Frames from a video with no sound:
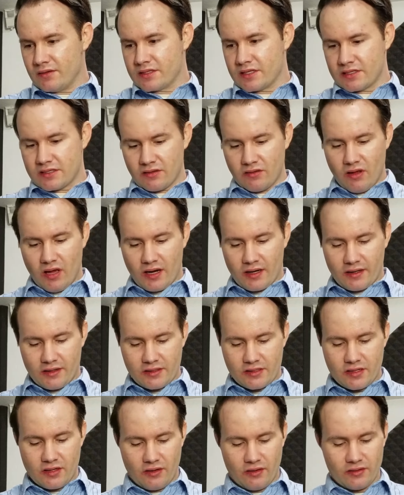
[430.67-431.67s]
just a lot of
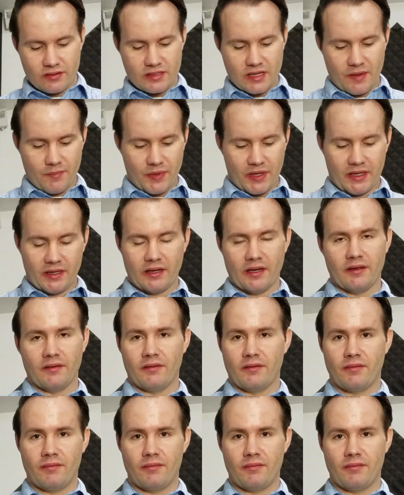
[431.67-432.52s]
concerns. I mean,